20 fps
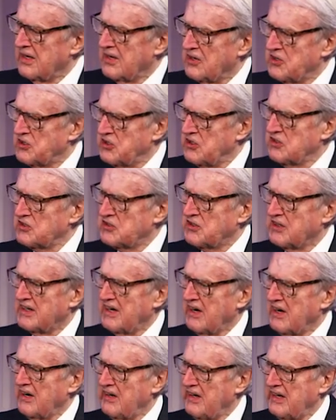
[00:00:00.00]
She is the
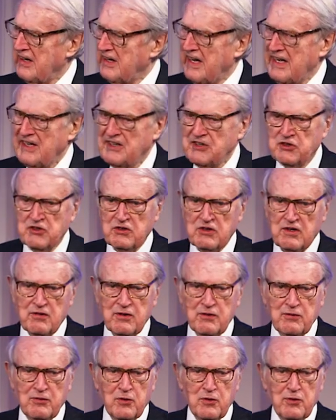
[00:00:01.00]
guardian angel of
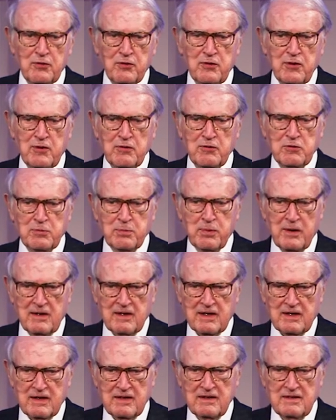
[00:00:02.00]
the Four Freedoms
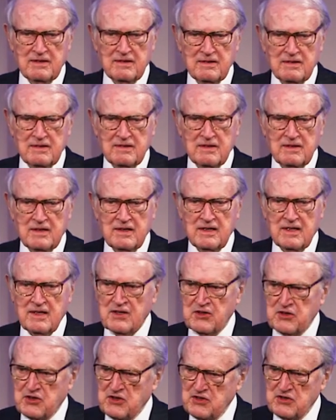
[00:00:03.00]
Park.
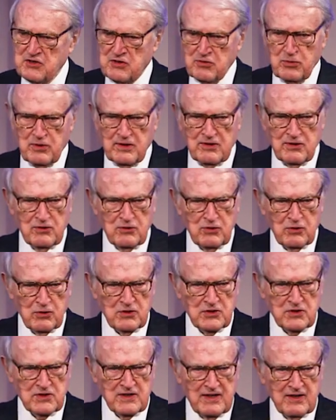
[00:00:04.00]
She's the one who
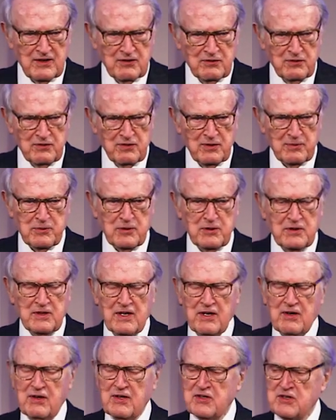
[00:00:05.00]
looks down from her
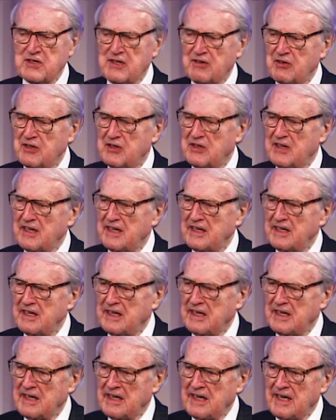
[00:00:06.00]
terrace every day
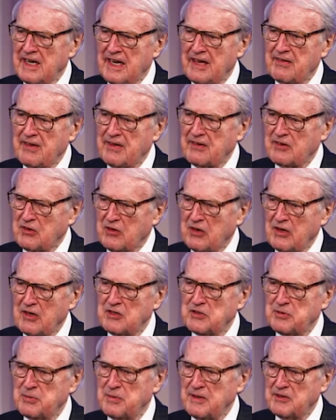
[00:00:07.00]
and then
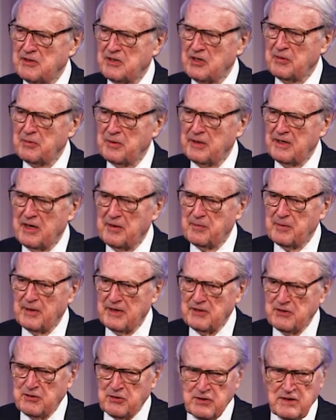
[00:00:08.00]
calls me and tells me how
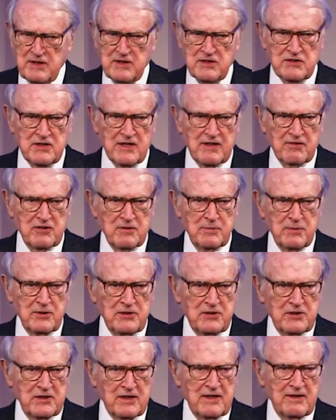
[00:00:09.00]
many trees have to be
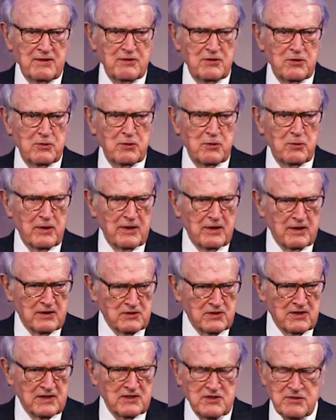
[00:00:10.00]
shaved or what
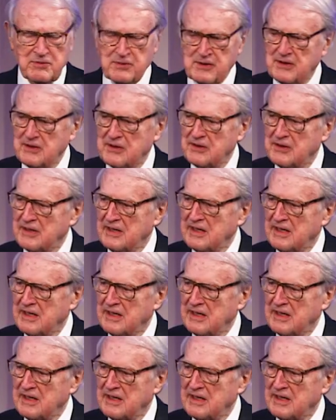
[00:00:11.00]
else has to be done.